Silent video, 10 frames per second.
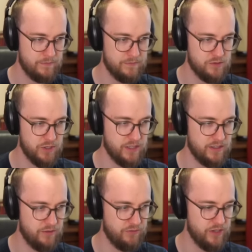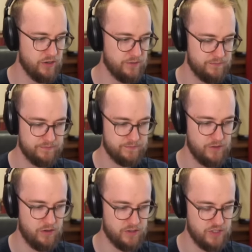so we can get feared.
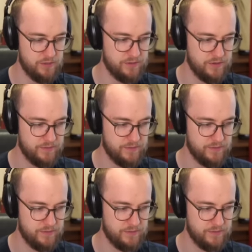Oh, sheeped.